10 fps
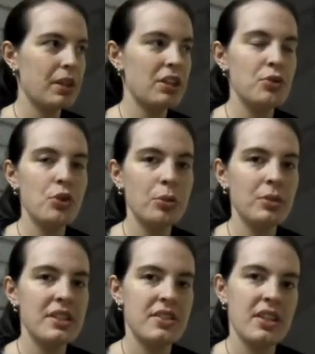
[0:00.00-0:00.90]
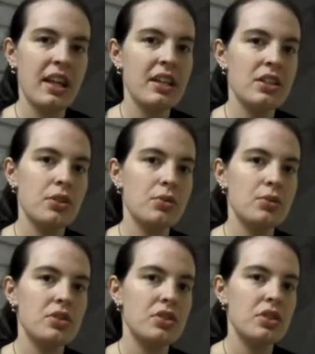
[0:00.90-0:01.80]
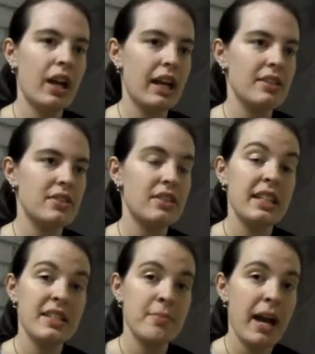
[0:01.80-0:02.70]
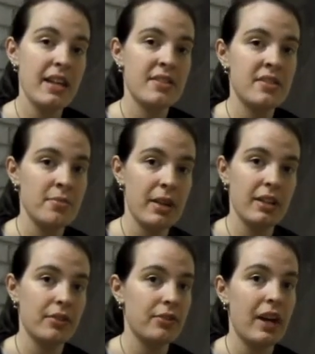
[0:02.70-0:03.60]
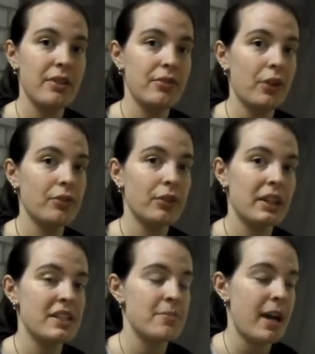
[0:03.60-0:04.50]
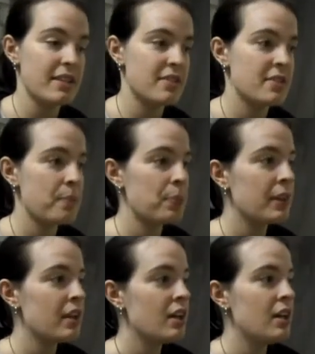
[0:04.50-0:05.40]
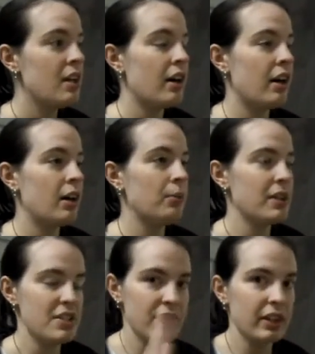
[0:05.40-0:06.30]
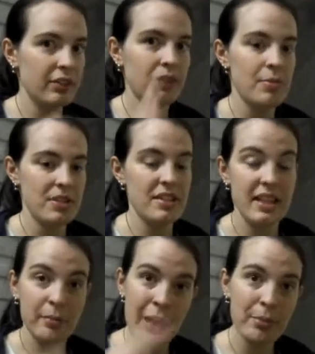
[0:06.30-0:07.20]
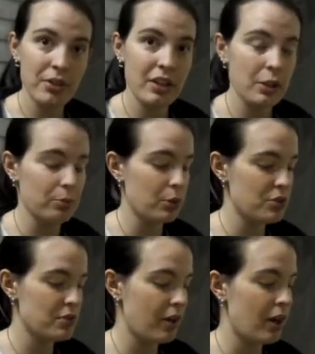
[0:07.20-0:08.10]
You normally see that used as kids masks, made of a fine foam for kids masks, and it's very flimsy. It's like paper thin almost.